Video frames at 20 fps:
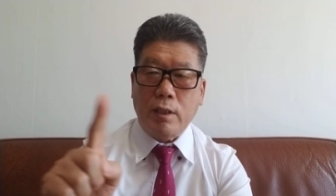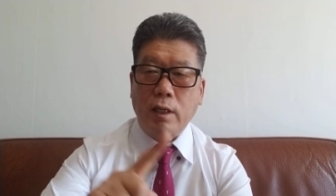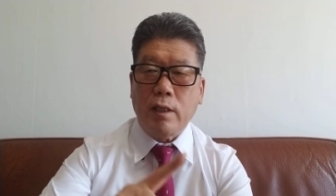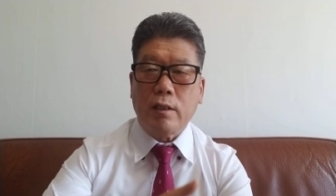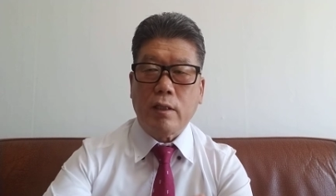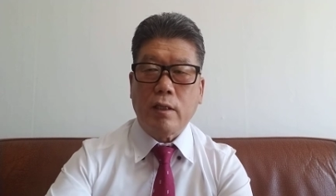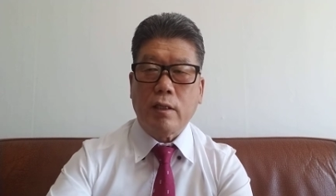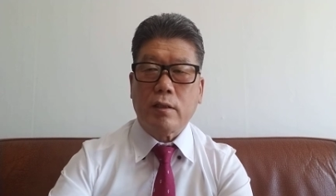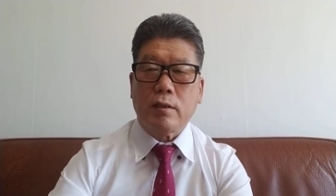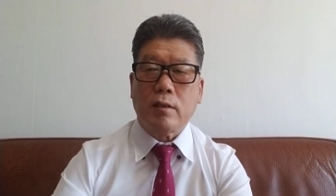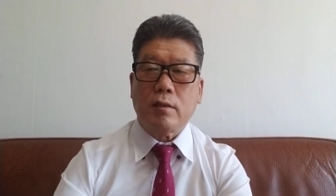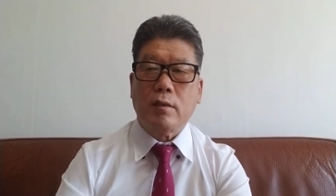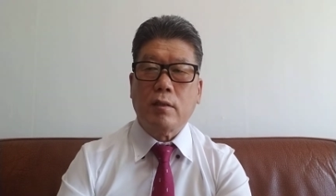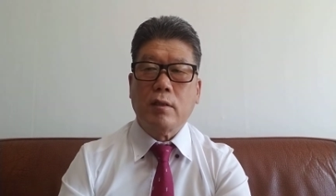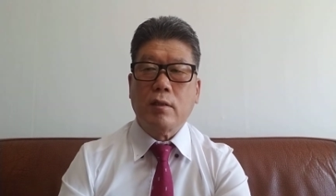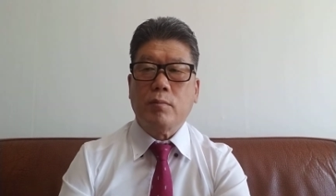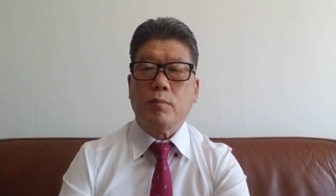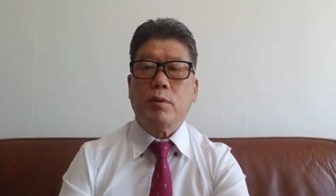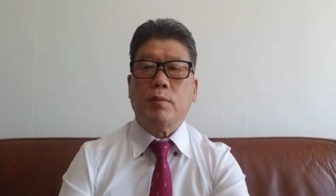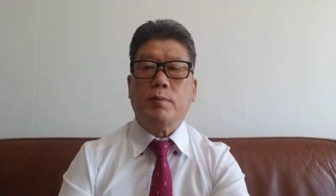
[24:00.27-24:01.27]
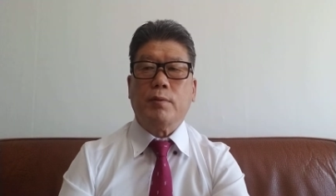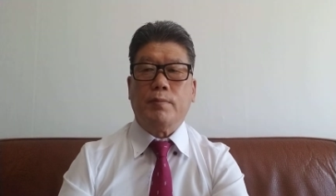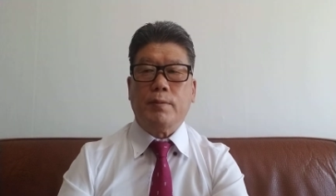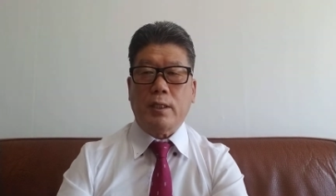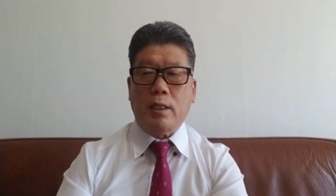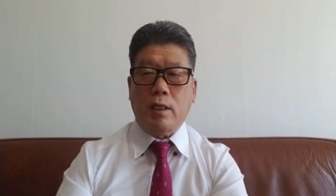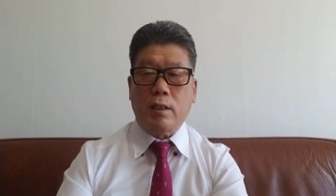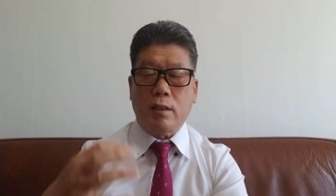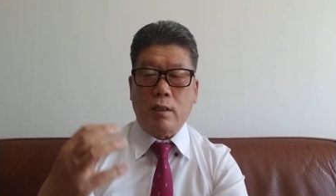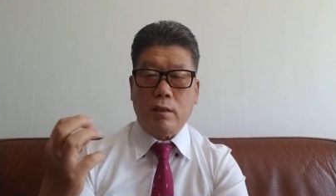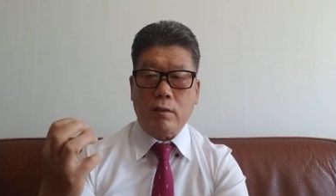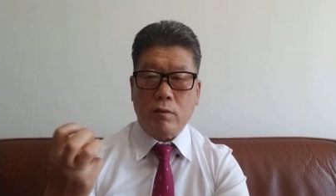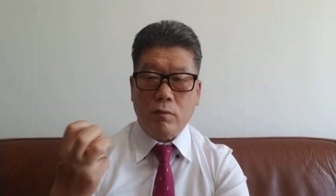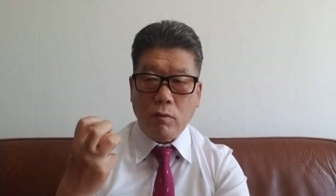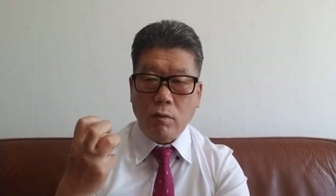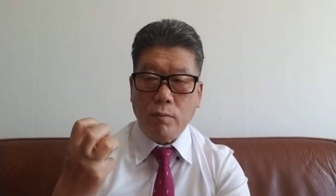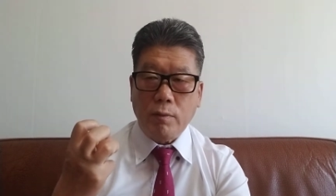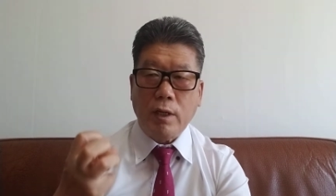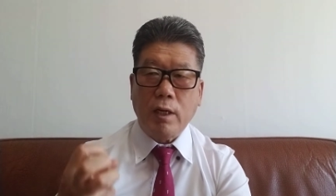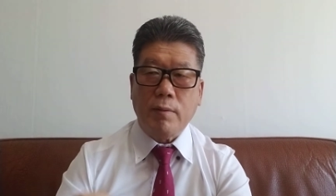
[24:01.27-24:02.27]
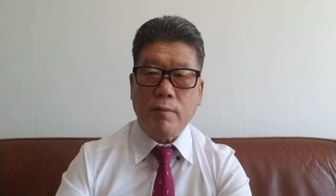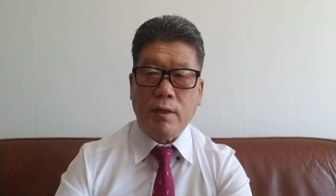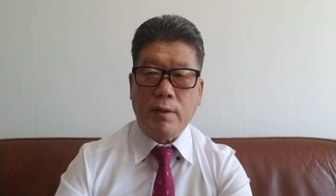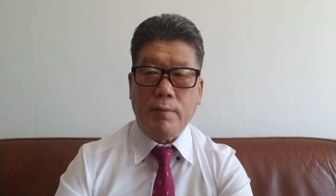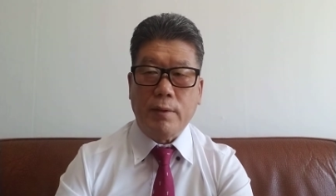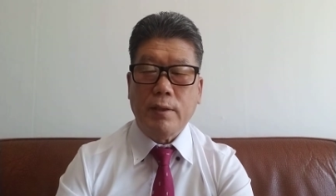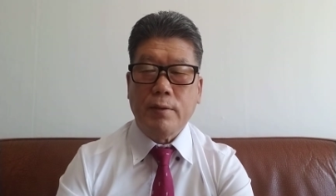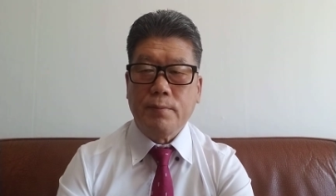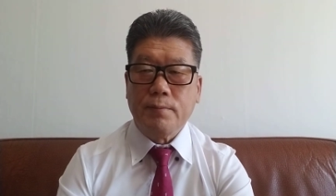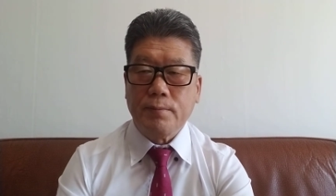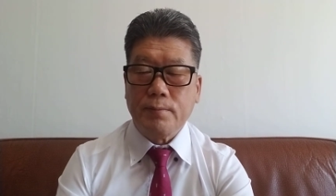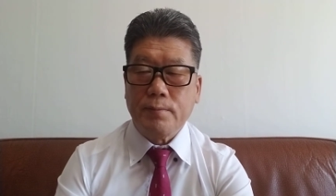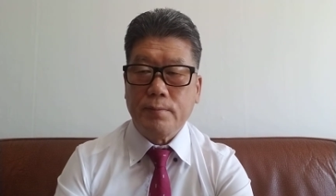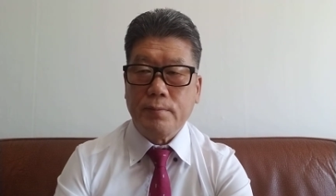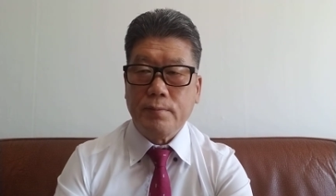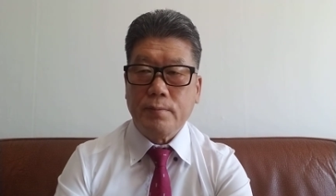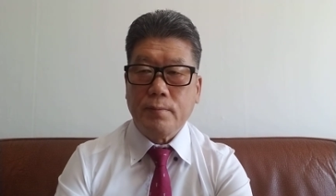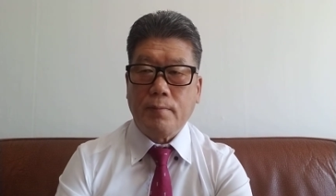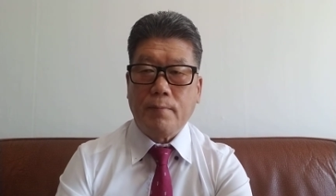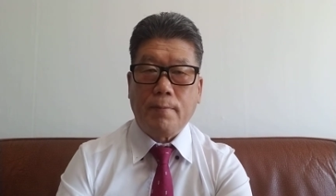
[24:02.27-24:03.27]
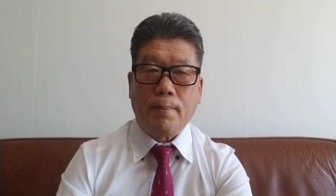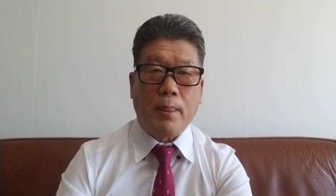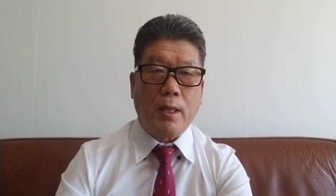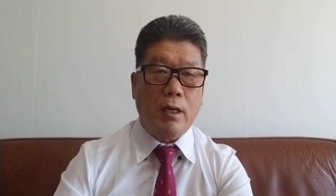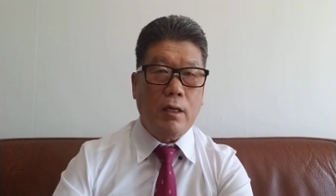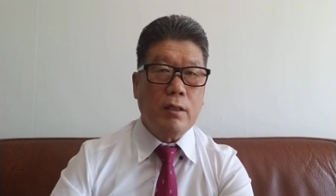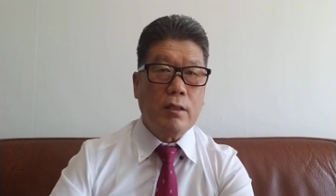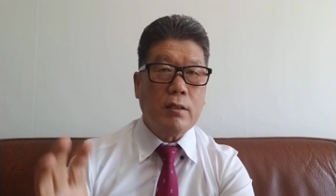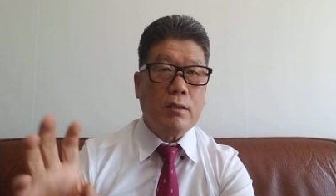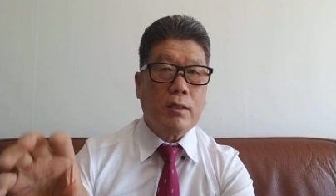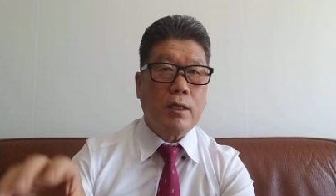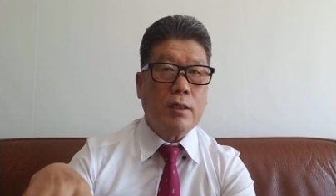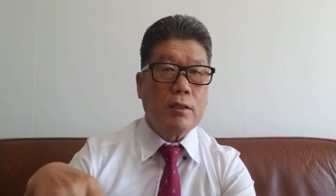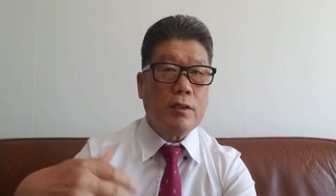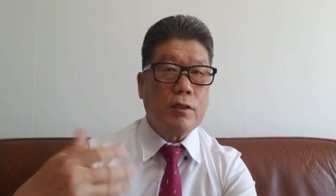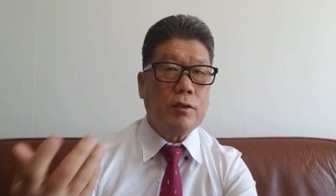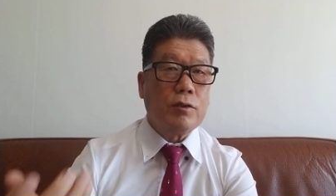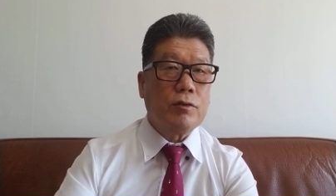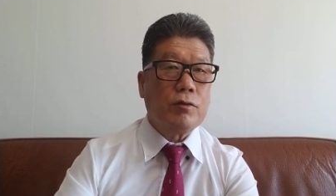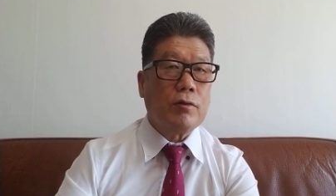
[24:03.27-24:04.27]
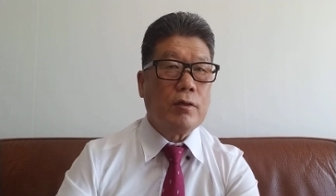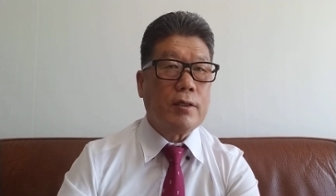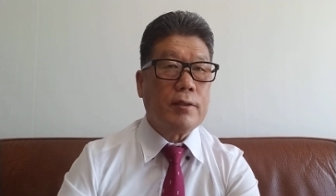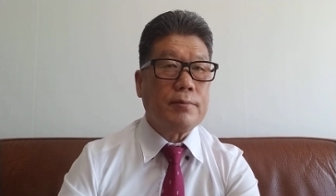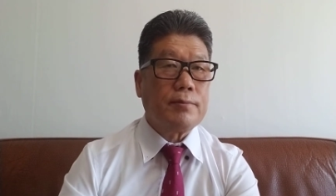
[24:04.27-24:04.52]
contract, PPP contract, no problem. In this case, issue.